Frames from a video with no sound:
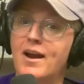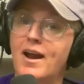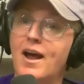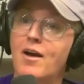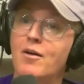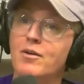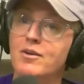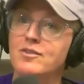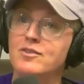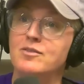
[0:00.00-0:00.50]

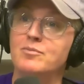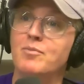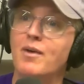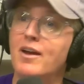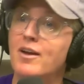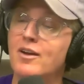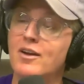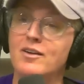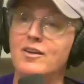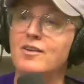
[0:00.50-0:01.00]
out because
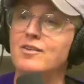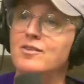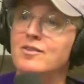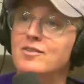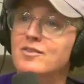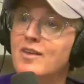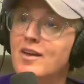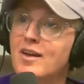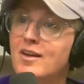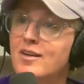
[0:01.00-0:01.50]
like, because
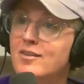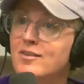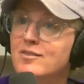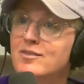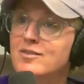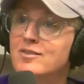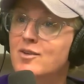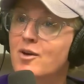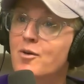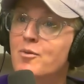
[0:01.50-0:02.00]
it's like
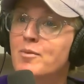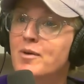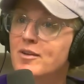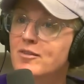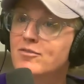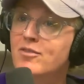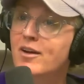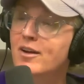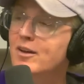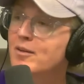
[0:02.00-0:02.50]
so mi-
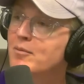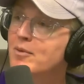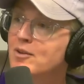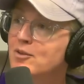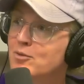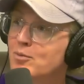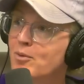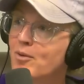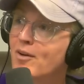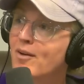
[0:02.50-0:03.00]
fucking
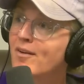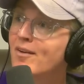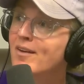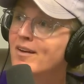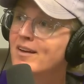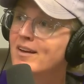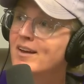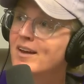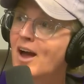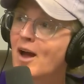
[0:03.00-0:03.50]
miserable.
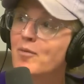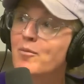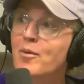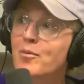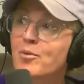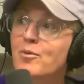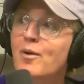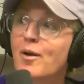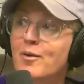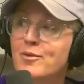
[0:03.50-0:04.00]
I
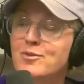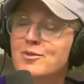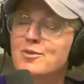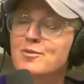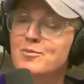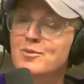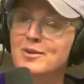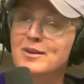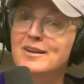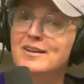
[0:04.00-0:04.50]
remember when I was in the
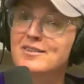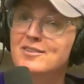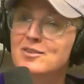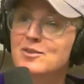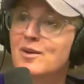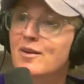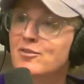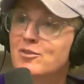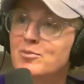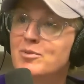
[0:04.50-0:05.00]
Marines and
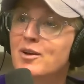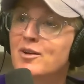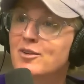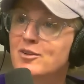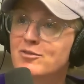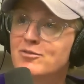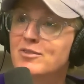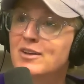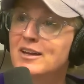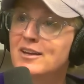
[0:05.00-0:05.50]
you have to be on your
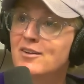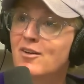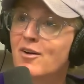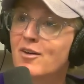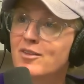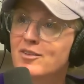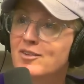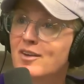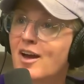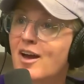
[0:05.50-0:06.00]
feet all
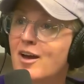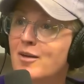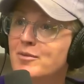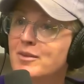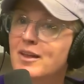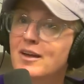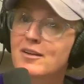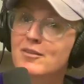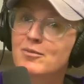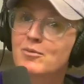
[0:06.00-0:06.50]
the time and
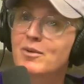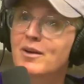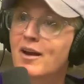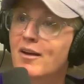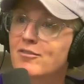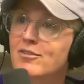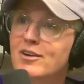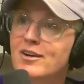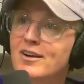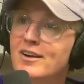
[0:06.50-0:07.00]
like
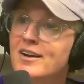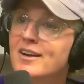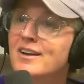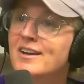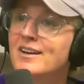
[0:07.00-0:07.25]
whatever.